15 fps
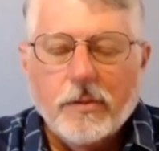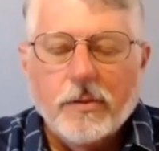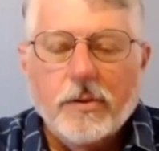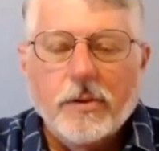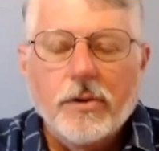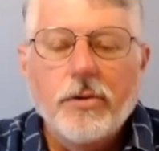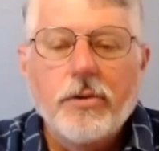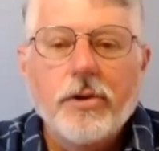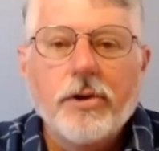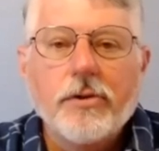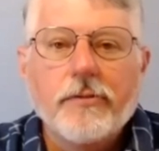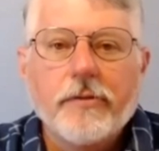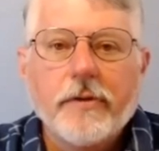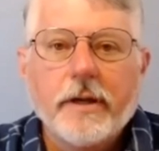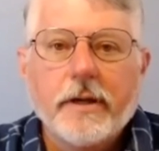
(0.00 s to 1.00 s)
Who do you
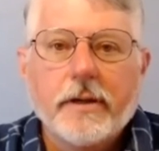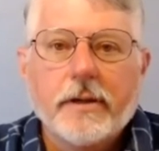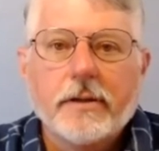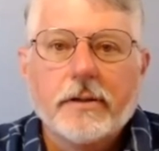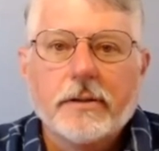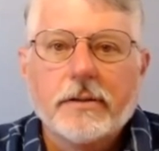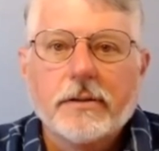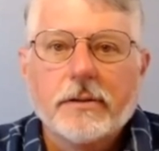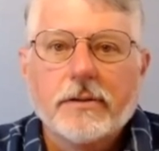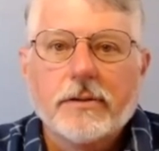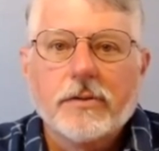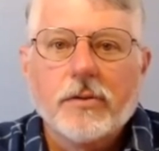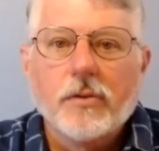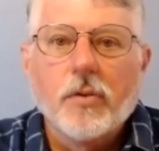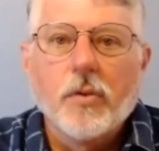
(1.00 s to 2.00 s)
feed?
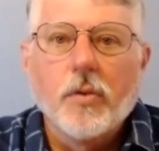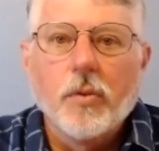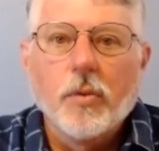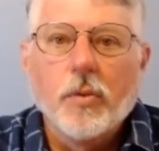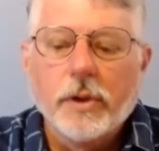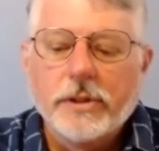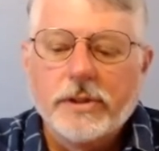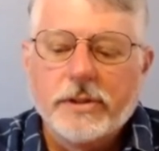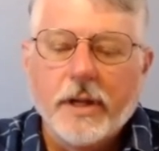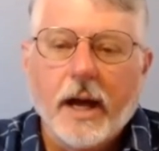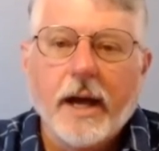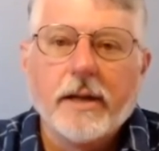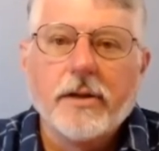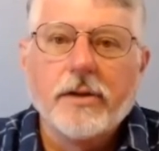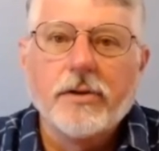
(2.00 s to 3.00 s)
Which
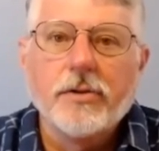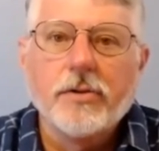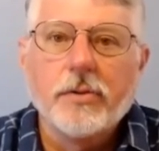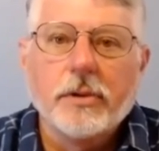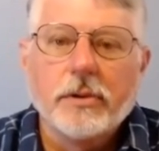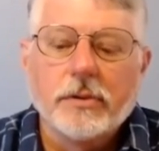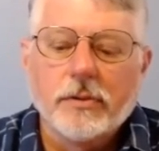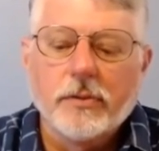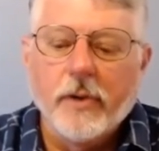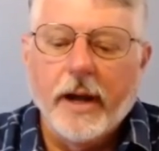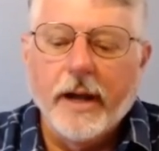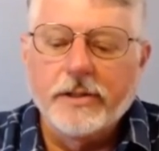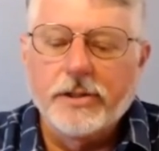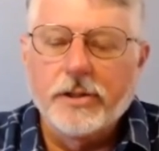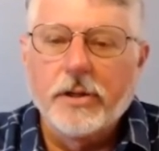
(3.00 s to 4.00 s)
side do you
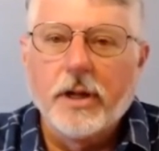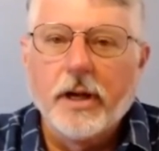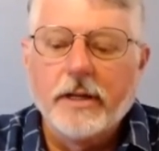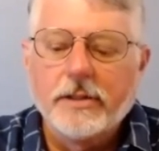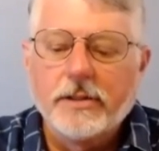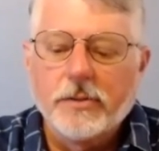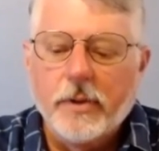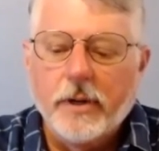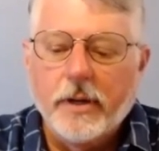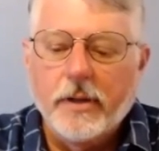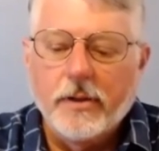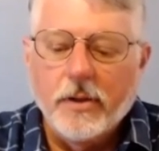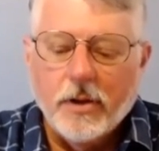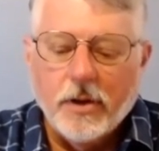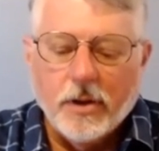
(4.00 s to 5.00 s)
rationalize with?
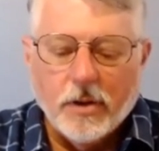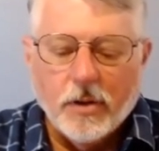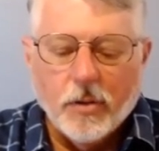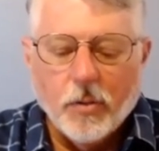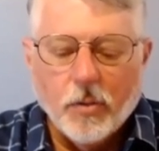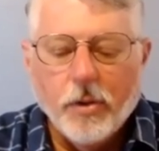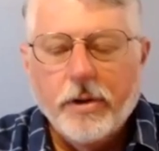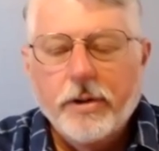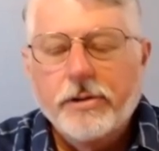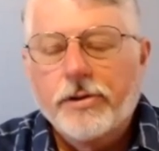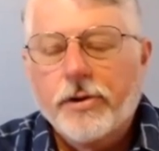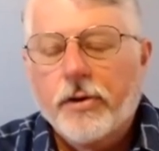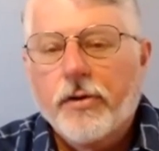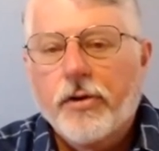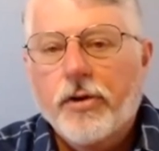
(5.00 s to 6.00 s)
Where does
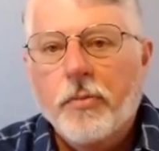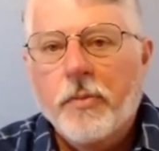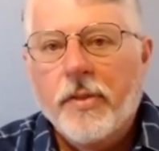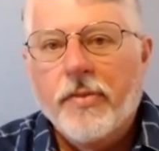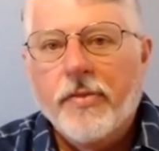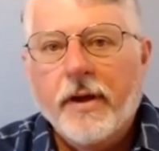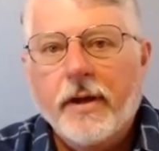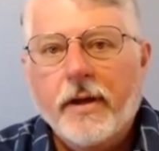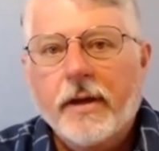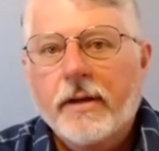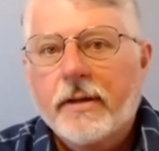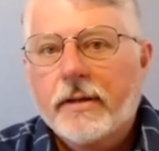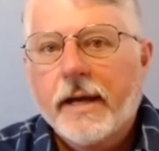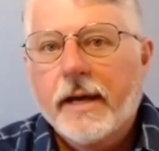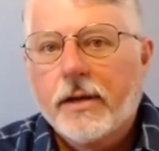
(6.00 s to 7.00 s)
your human thinking
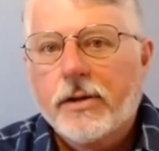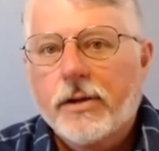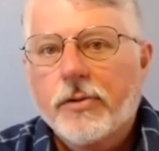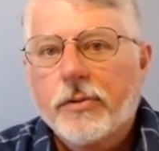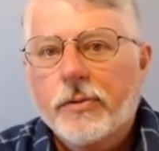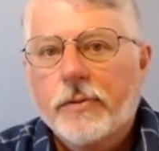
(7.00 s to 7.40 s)
take you?